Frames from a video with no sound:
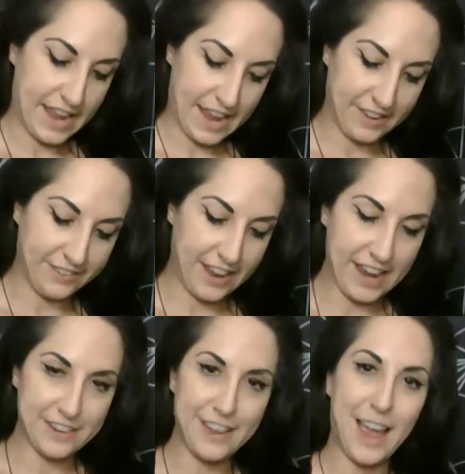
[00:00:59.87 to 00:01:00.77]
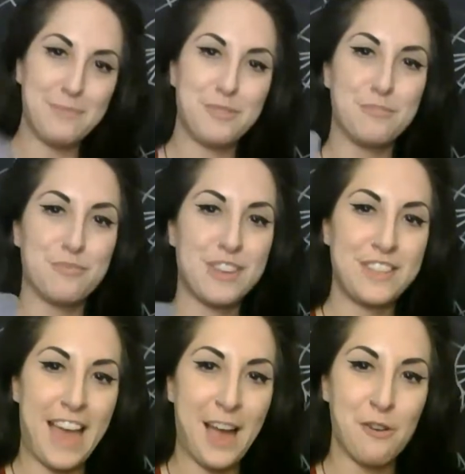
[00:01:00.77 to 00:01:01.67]
and take time to
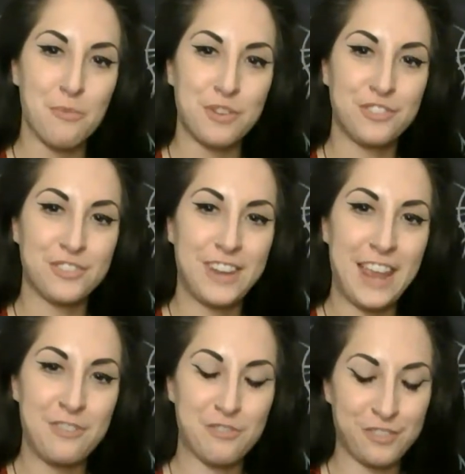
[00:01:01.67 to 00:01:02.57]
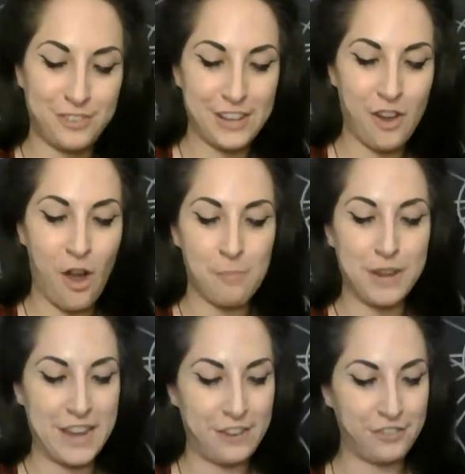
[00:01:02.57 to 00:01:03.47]
breathe out, which is an interesting
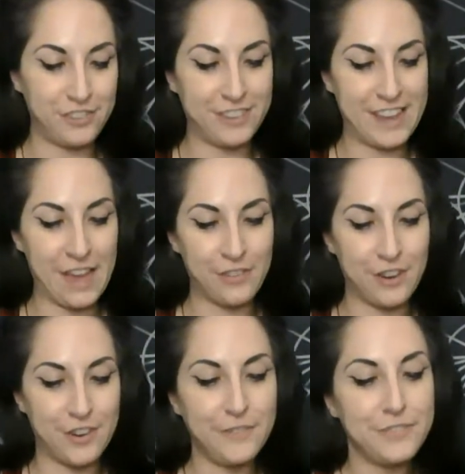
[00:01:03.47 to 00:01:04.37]
combination together.